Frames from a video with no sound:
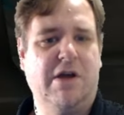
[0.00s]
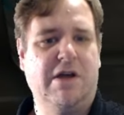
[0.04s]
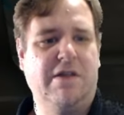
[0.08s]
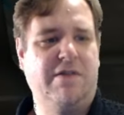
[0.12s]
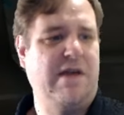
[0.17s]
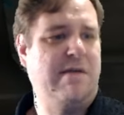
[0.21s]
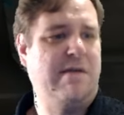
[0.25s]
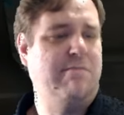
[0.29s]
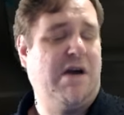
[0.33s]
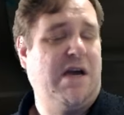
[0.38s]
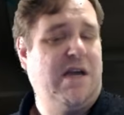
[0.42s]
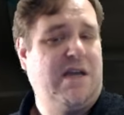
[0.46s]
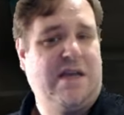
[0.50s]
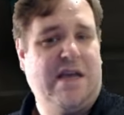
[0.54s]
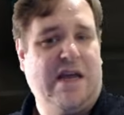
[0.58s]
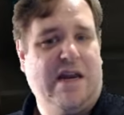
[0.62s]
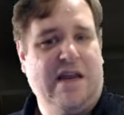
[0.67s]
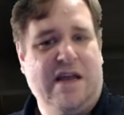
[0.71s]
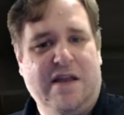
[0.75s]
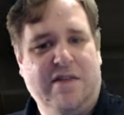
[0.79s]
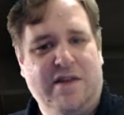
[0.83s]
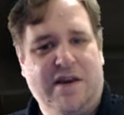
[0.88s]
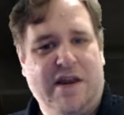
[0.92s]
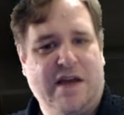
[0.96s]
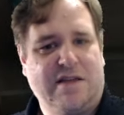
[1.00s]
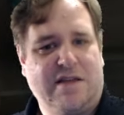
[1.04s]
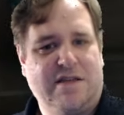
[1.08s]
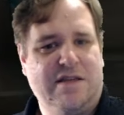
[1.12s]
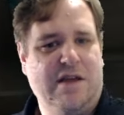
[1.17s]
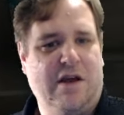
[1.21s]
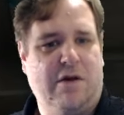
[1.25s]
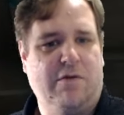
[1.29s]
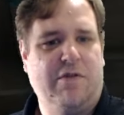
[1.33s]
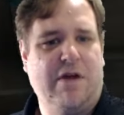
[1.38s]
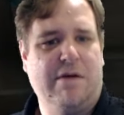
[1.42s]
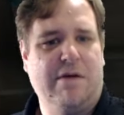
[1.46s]
They might get it in the next, you
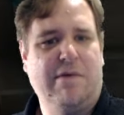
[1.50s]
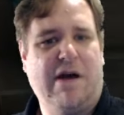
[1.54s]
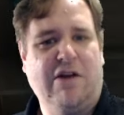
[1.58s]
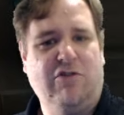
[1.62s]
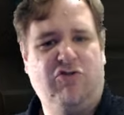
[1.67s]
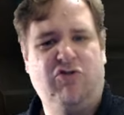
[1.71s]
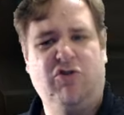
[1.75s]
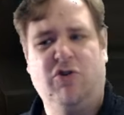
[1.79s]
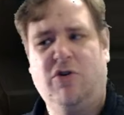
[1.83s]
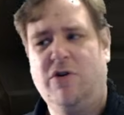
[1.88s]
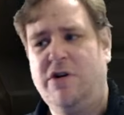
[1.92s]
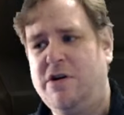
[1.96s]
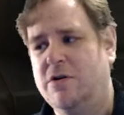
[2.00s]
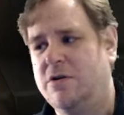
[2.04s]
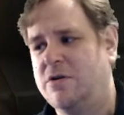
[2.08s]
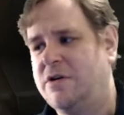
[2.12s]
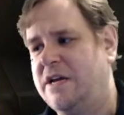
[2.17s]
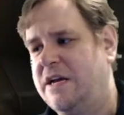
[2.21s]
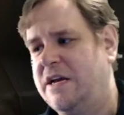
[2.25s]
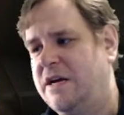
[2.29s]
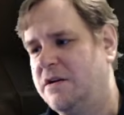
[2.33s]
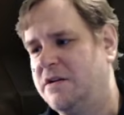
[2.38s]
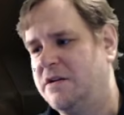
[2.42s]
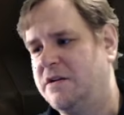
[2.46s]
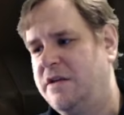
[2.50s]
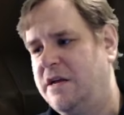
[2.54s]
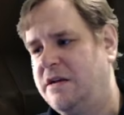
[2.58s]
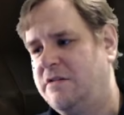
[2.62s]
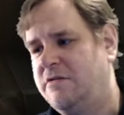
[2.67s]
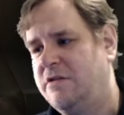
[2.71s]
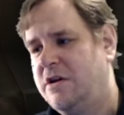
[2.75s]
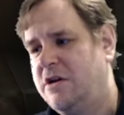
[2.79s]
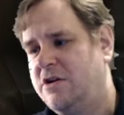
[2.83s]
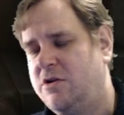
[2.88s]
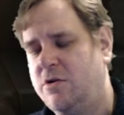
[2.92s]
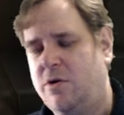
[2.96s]
know, they might join your guild and then
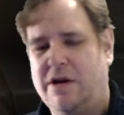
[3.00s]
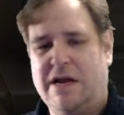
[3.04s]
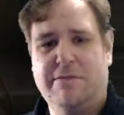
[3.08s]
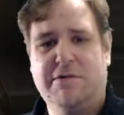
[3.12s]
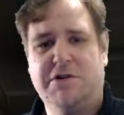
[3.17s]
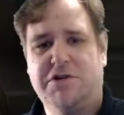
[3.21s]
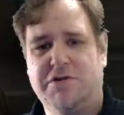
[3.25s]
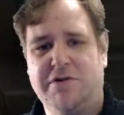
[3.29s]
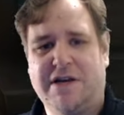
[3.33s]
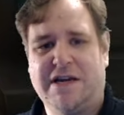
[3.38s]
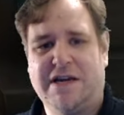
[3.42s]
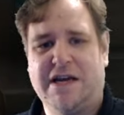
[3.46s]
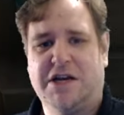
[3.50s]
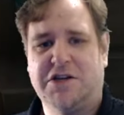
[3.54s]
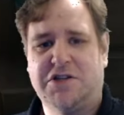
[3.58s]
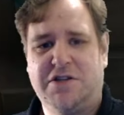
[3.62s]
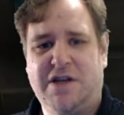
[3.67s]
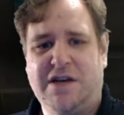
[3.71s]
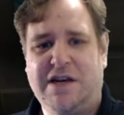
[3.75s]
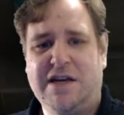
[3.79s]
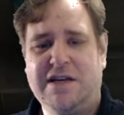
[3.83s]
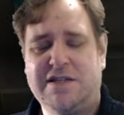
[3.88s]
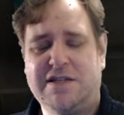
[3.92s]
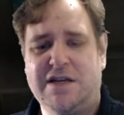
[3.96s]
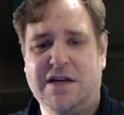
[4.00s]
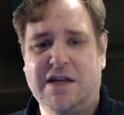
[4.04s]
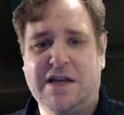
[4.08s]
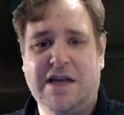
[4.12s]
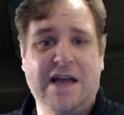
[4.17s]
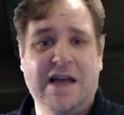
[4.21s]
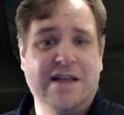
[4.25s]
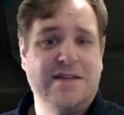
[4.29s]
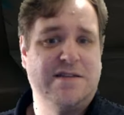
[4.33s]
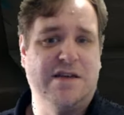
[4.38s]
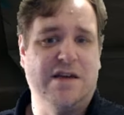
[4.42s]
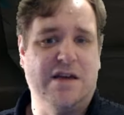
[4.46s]
do an emissary cache and then instantly
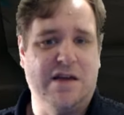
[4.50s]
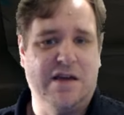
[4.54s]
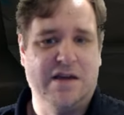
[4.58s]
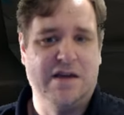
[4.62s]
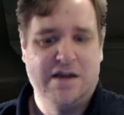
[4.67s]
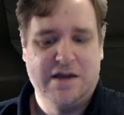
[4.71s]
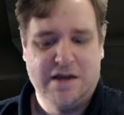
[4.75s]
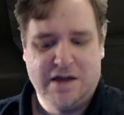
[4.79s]
get it.